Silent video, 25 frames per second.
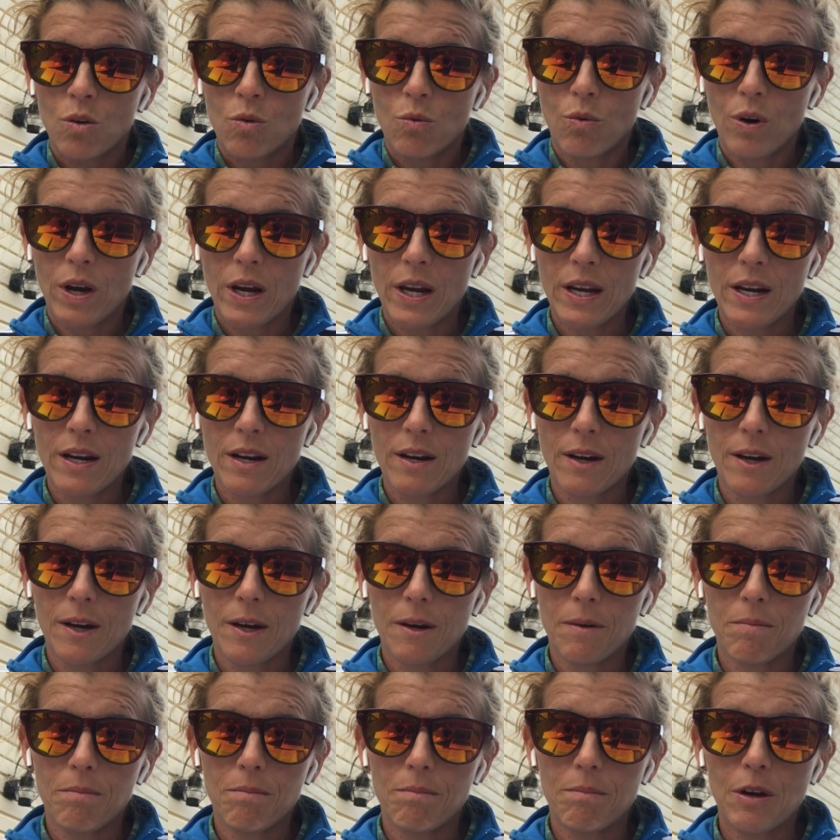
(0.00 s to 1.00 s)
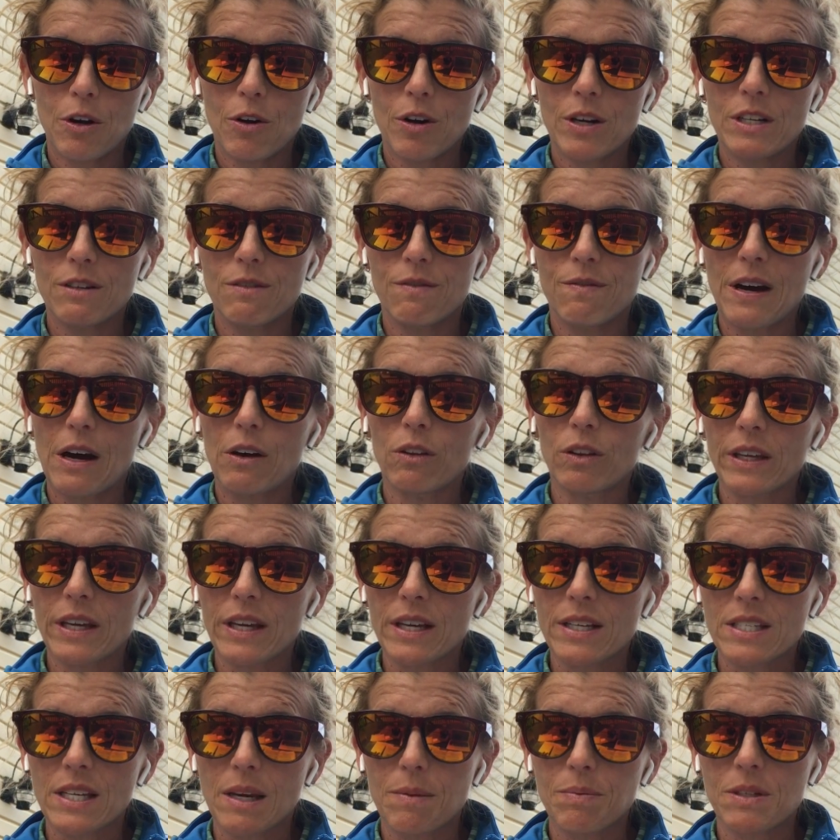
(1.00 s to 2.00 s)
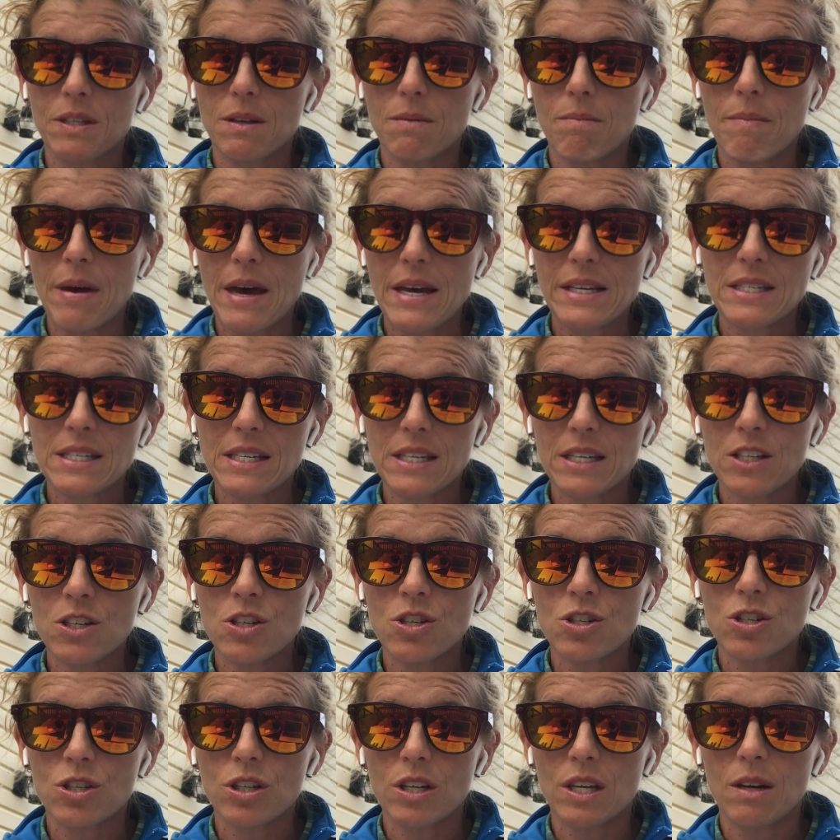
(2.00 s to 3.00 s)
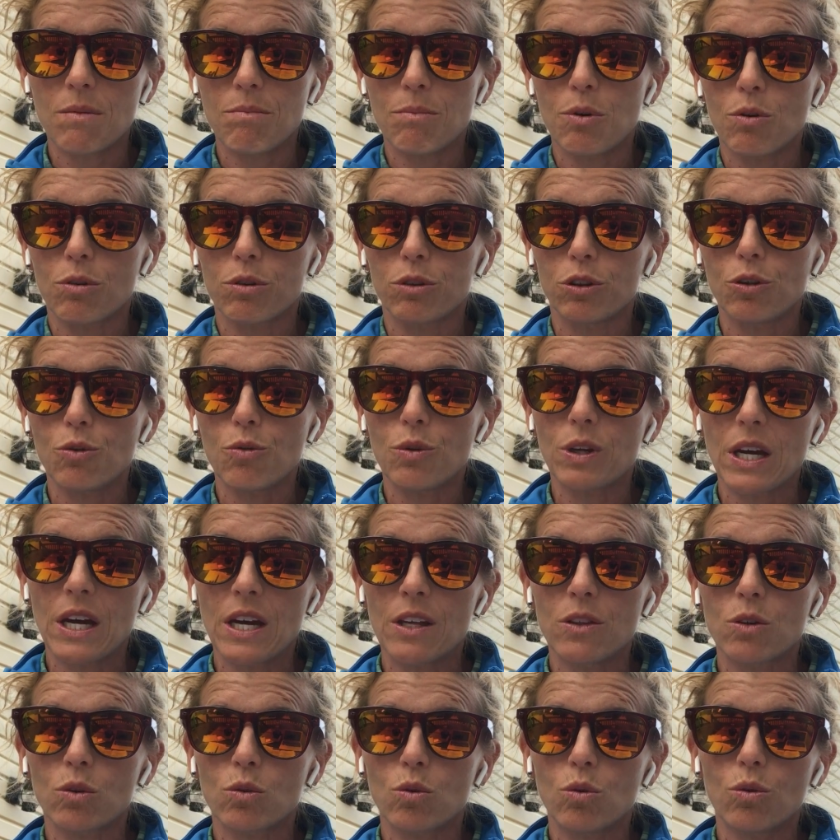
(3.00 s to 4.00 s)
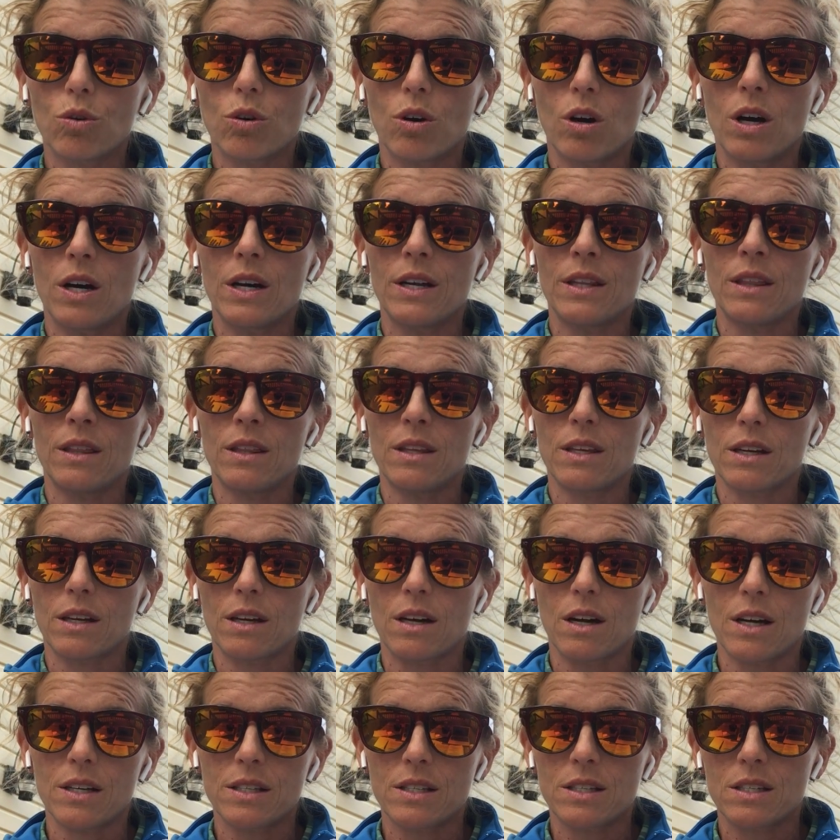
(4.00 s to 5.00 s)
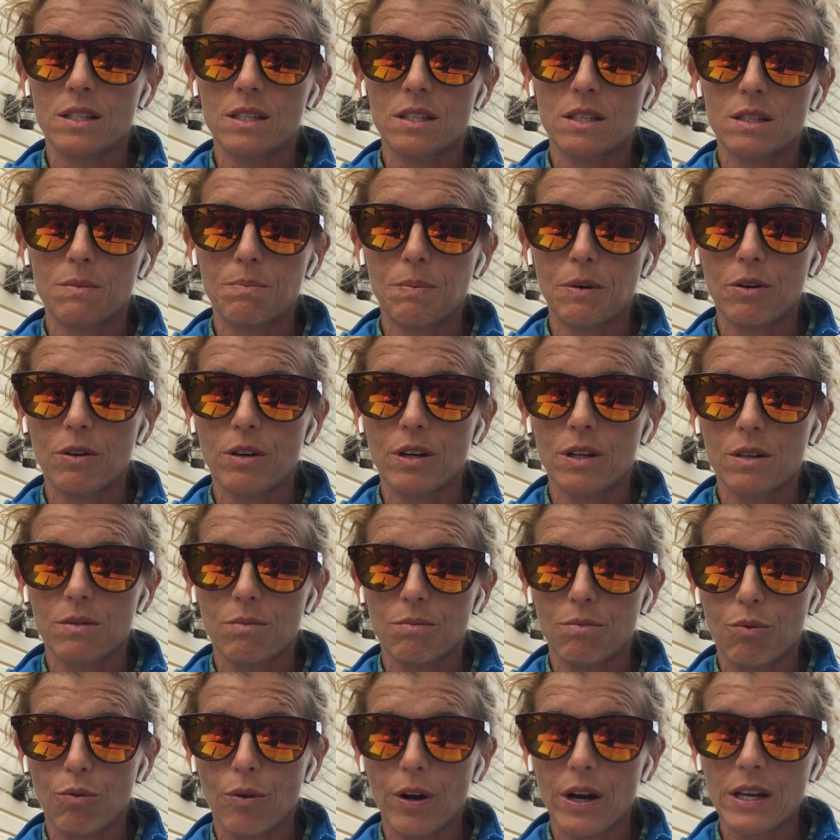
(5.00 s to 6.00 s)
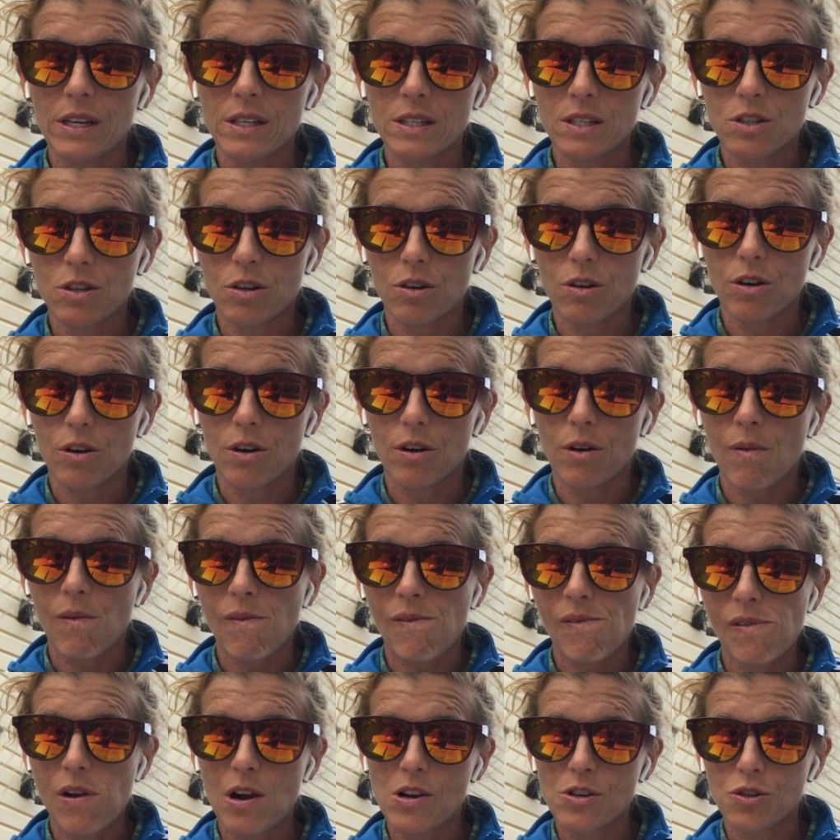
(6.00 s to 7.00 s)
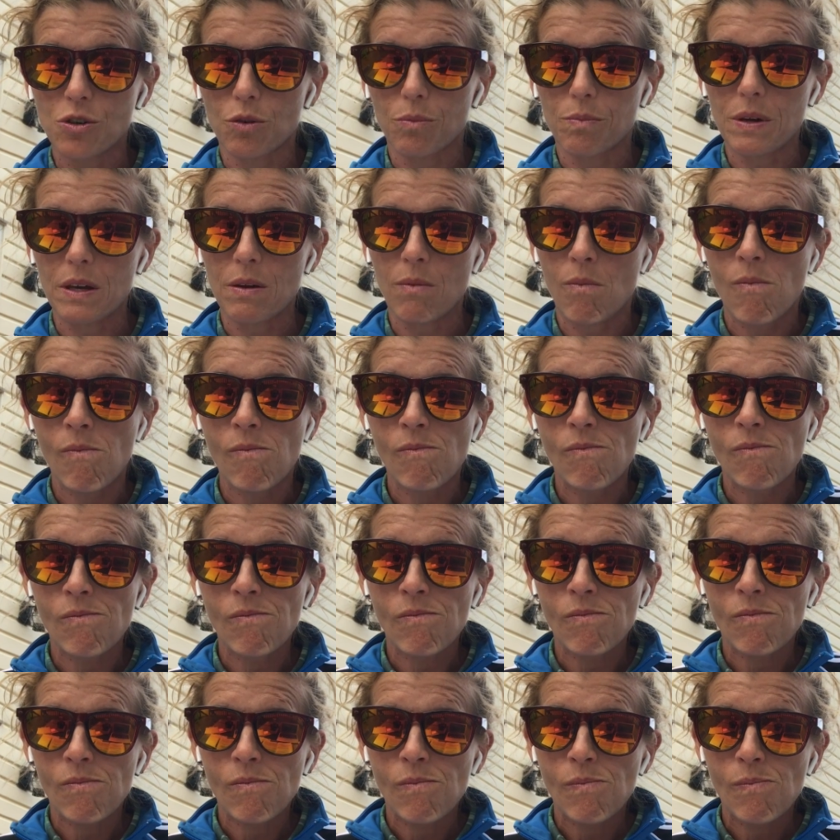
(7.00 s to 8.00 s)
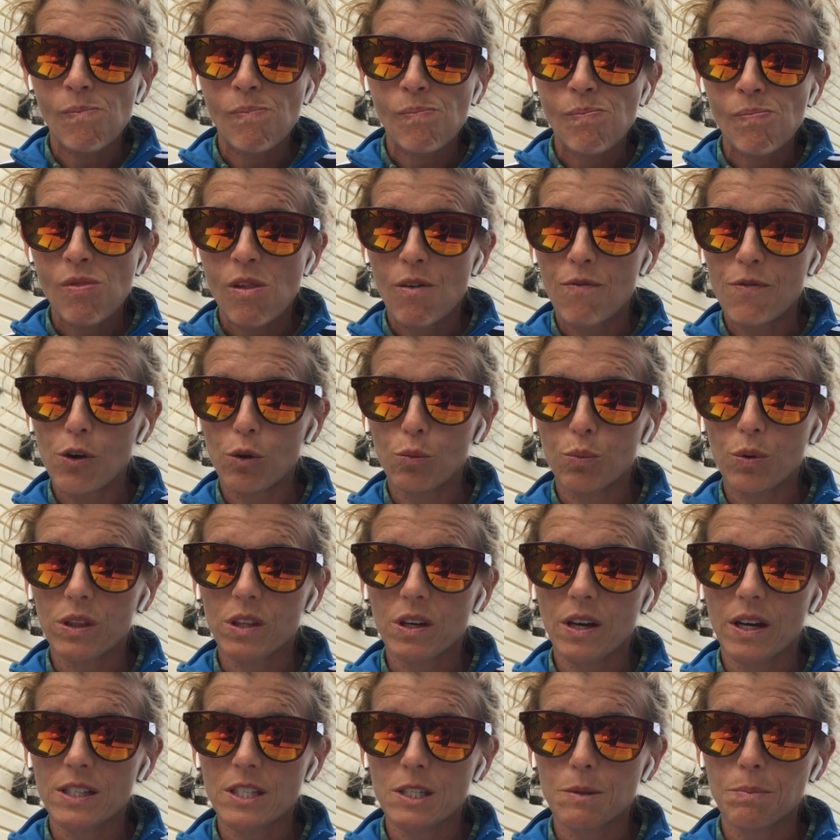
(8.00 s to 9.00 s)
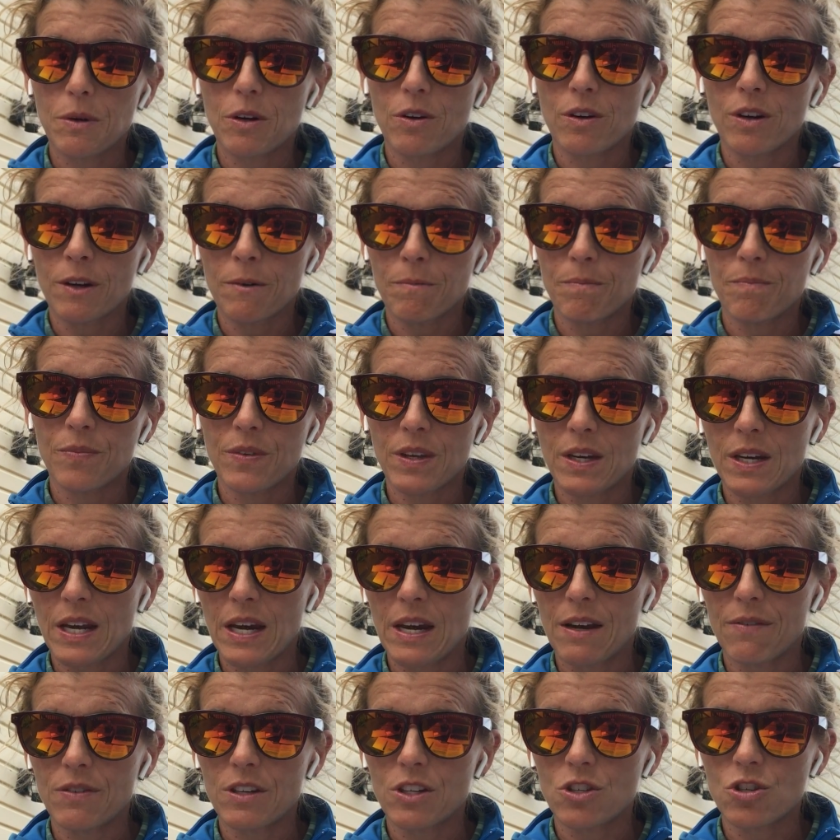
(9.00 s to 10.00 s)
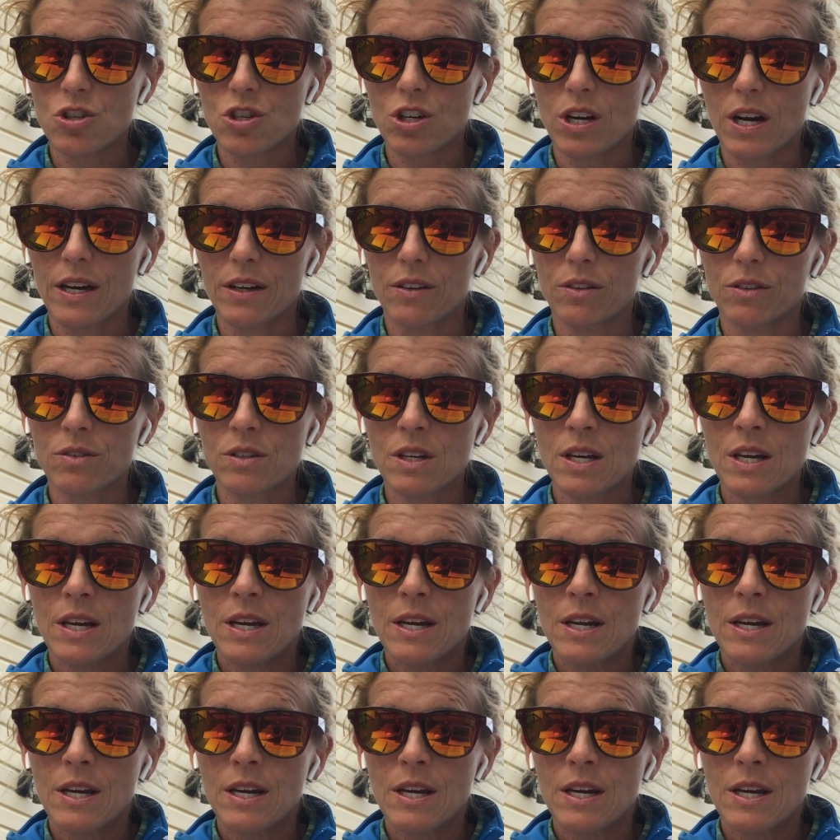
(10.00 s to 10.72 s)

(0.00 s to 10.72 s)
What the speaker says: right? Mary devoutly accepts the message in both Luke and the Qur'an that God's Spirit brings to her. She'll be filled with God's Spirit and have this child.